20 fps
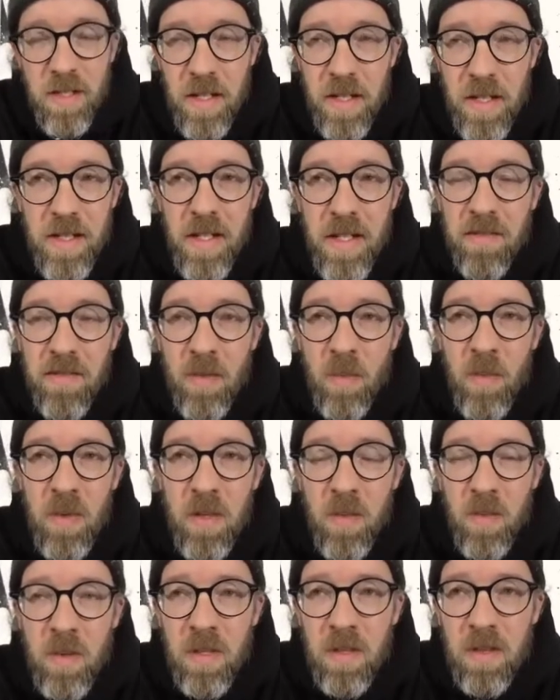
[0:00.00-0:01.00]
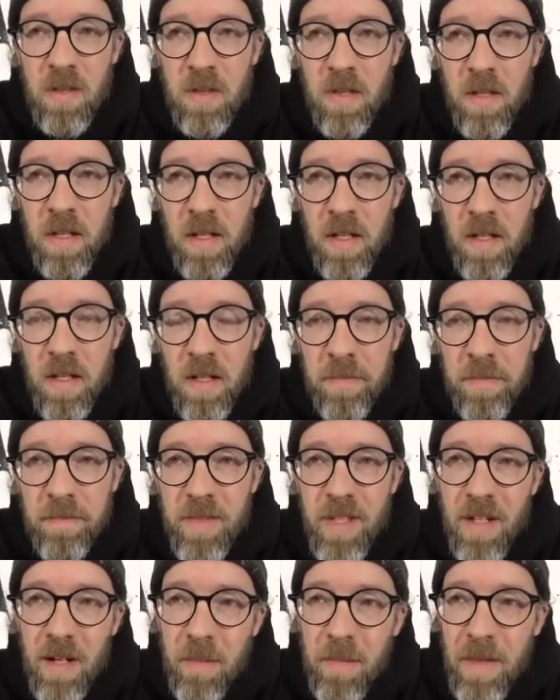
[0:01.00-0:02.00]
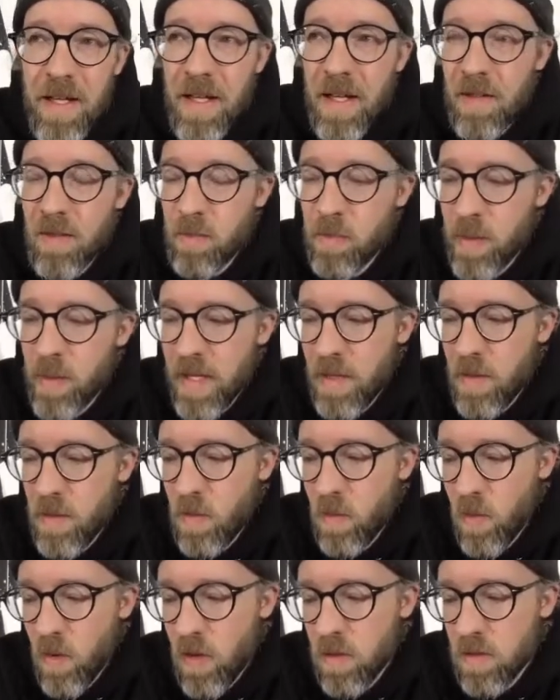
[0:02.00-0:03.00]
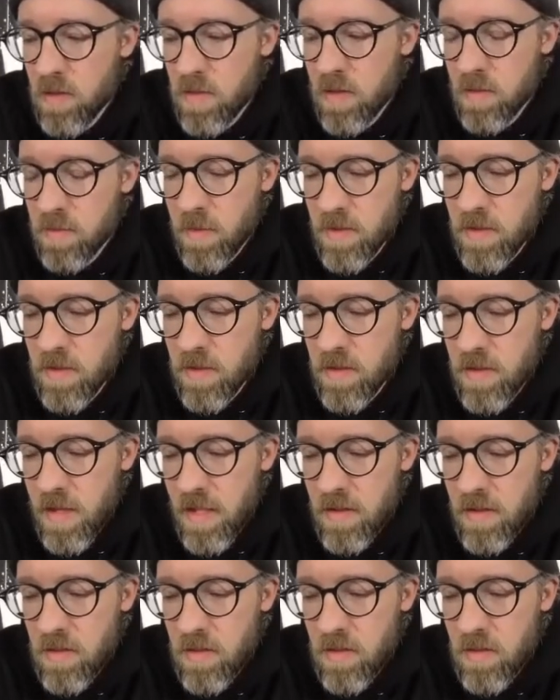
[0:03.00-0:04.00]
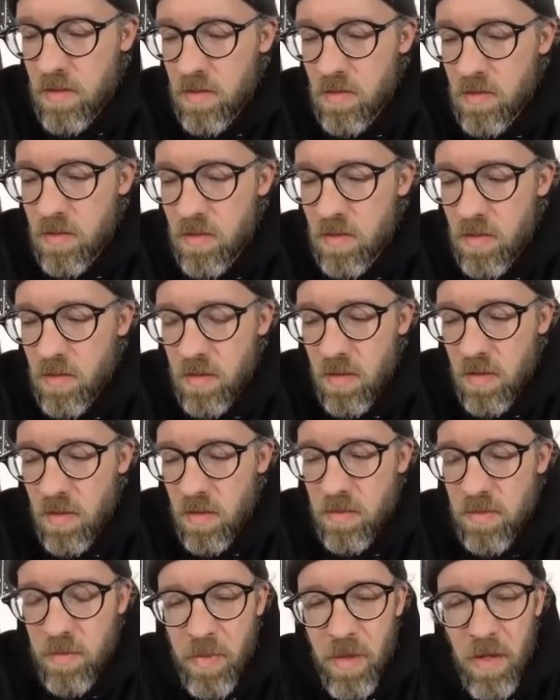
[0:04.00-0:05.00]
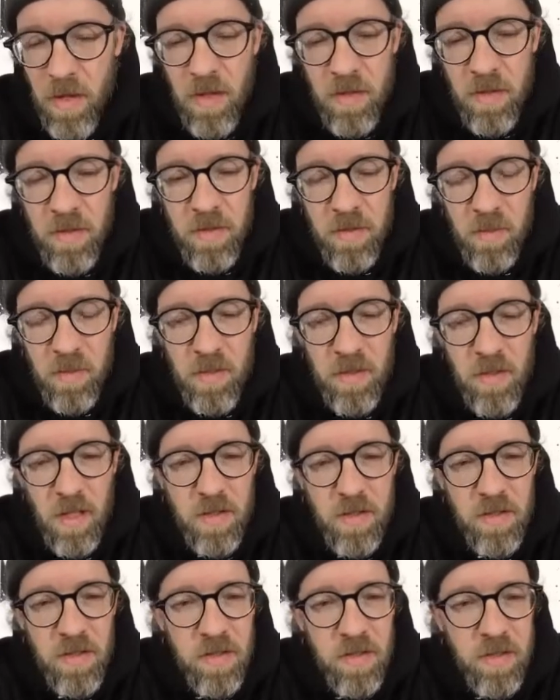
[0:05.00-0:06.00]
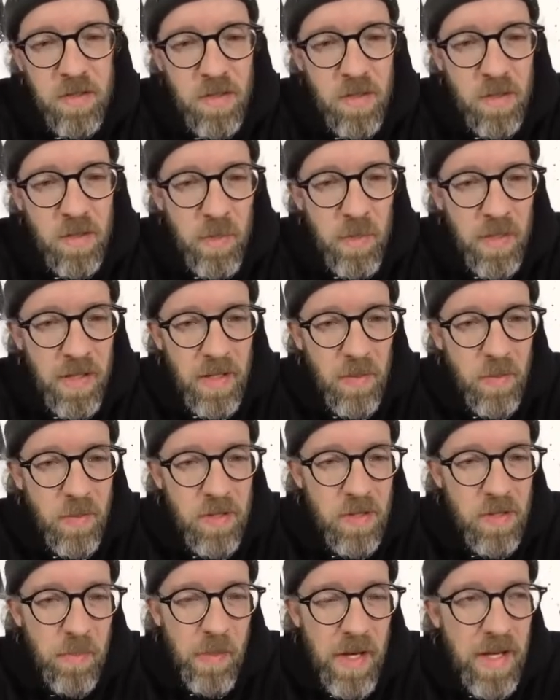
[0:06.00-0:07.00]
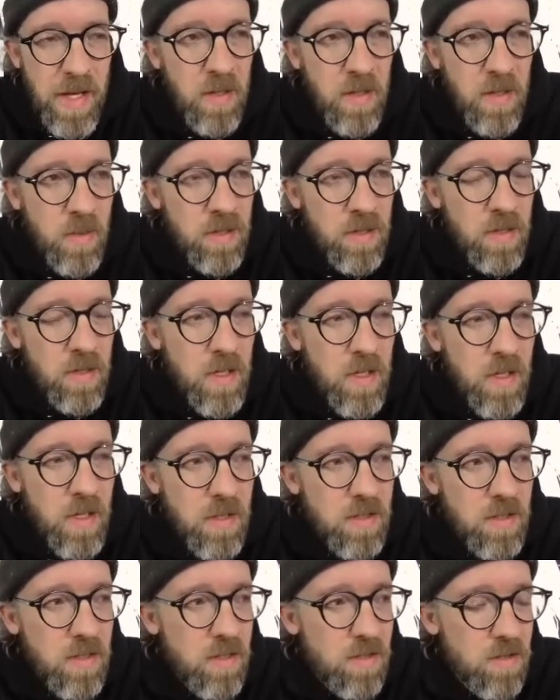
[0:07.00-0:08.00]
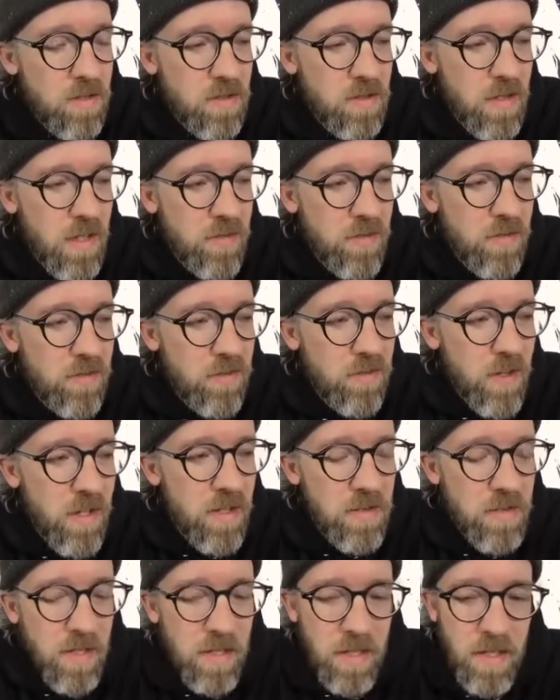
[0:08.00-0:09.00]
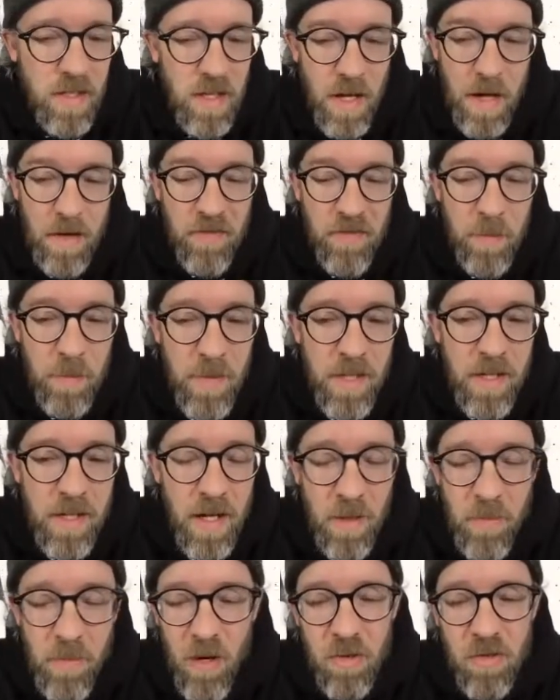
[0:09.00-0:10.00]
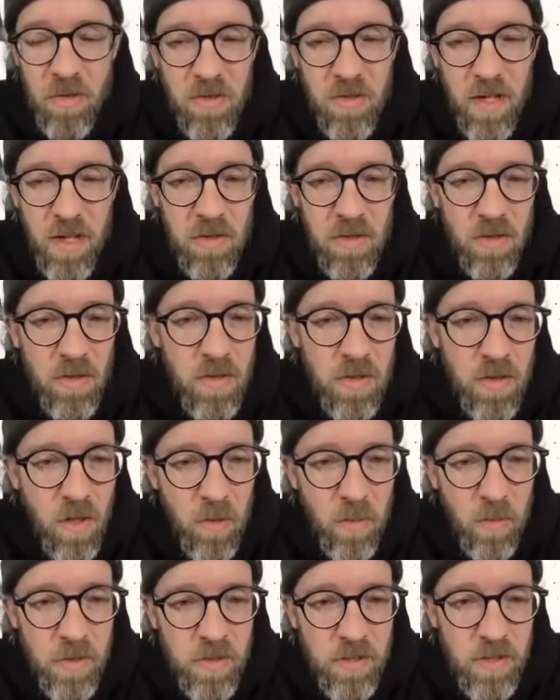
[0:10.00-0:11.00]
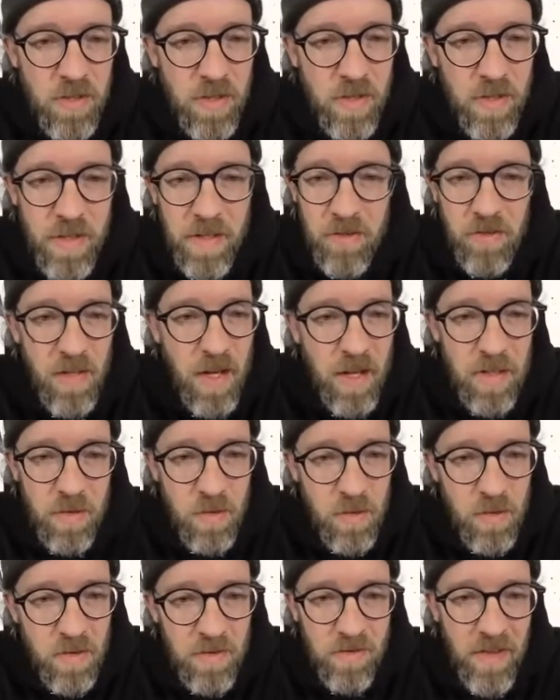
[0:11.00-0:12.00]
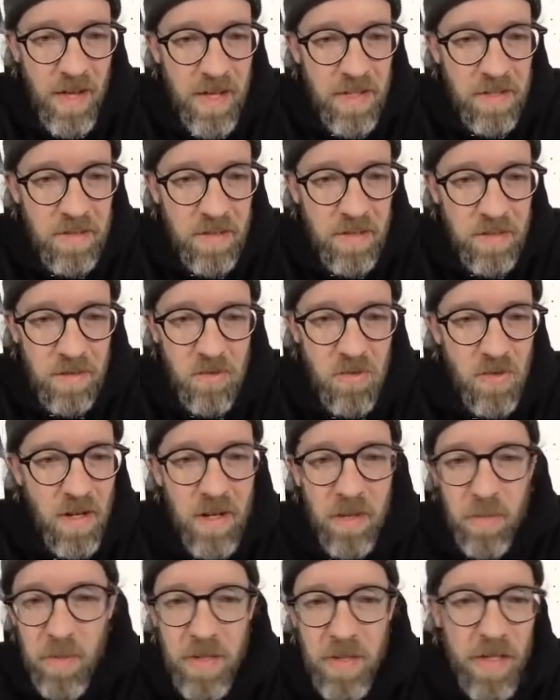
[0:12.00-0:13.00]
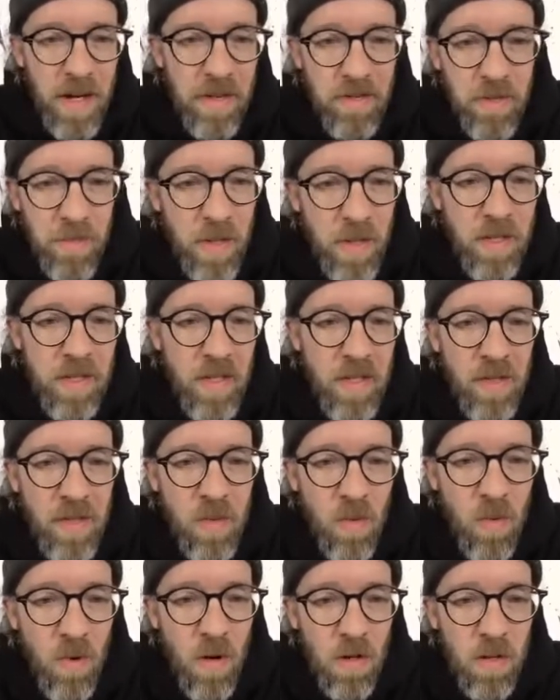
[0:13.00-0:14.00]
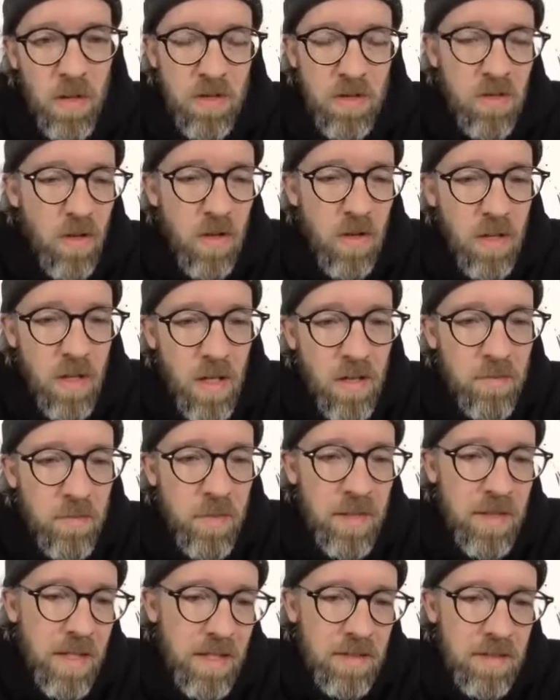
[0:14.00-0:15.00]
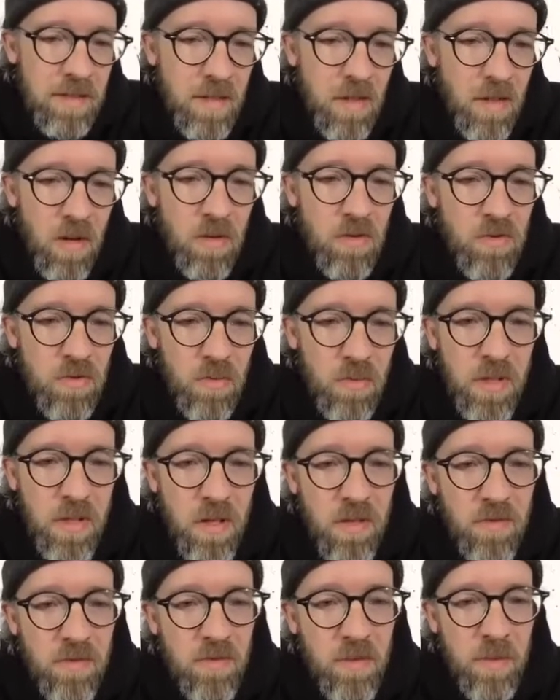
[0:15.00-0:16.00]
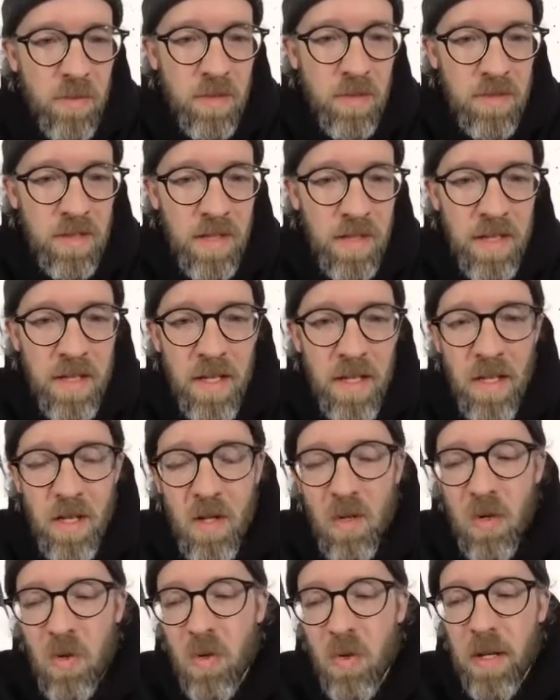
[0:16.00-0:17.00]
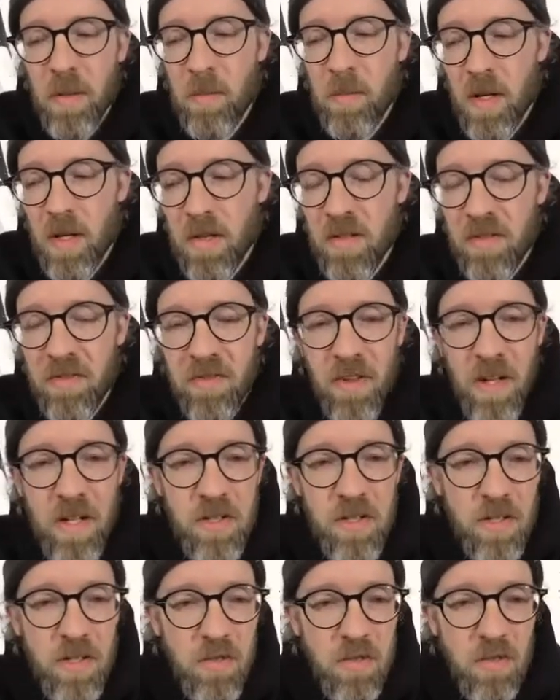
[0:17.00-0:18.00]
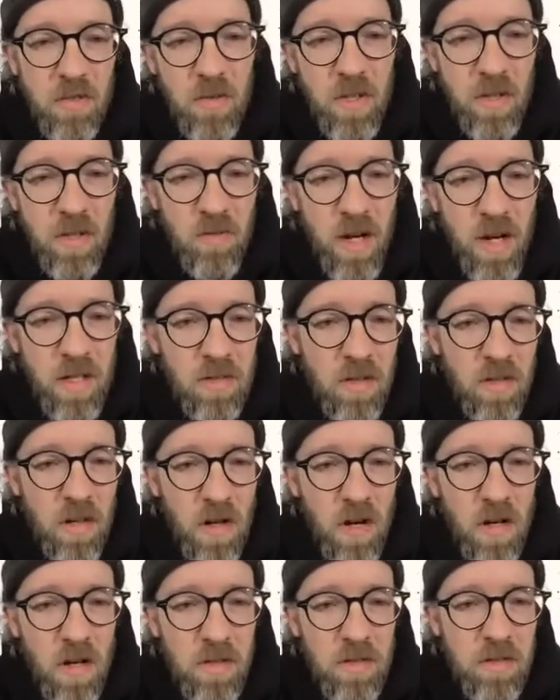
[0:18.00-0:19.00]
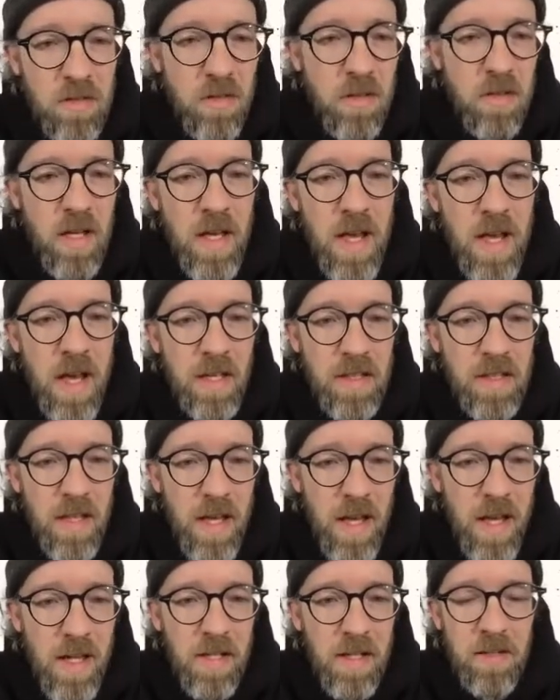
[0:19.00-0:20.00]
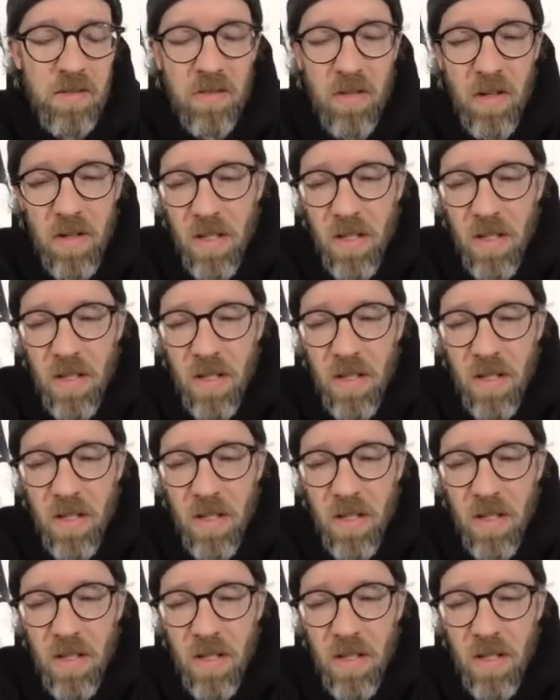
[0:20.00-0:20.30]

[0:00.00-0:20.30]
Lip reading: even with like, I don't paint walls as much as I used to in terms of burners and productions and shit. But like when you're painting with 6 or 7 friends, like for me, I'm always trying to do the dopest shit and trying to do it the fastest and trying to beat everybody on the wall. It's all love, but that's the culture we come from. Is like, who can burn the freshest, who can rock the hardest. And at the end, it's all